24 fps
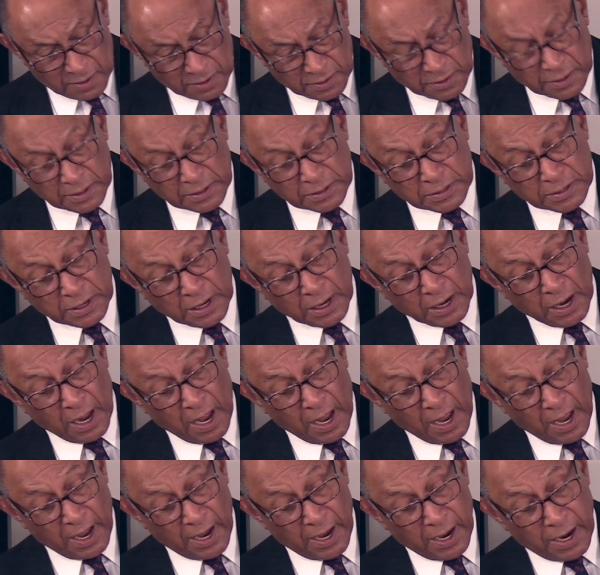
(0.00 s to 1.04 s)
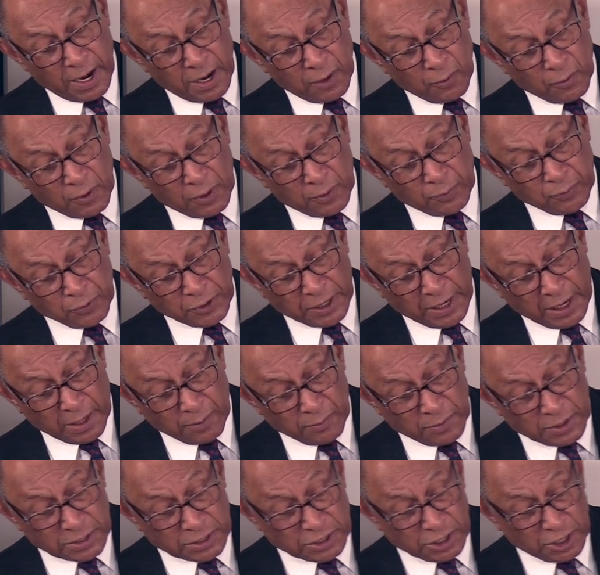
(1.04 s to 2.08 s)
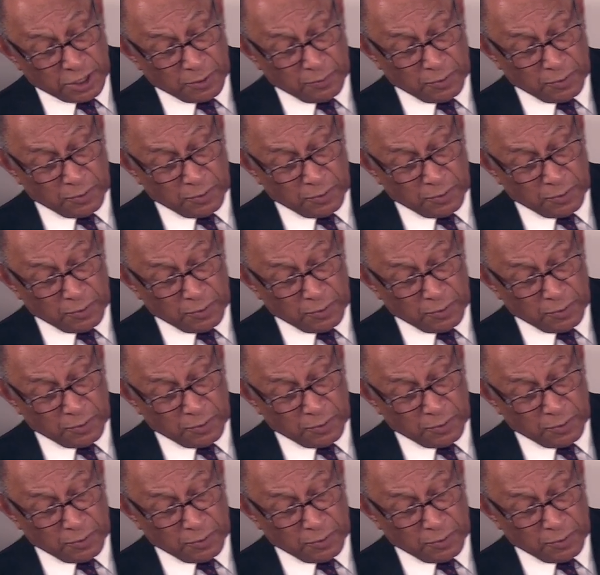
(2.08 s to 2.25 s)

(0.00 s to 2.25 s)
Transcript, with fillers: he said, I will put enmity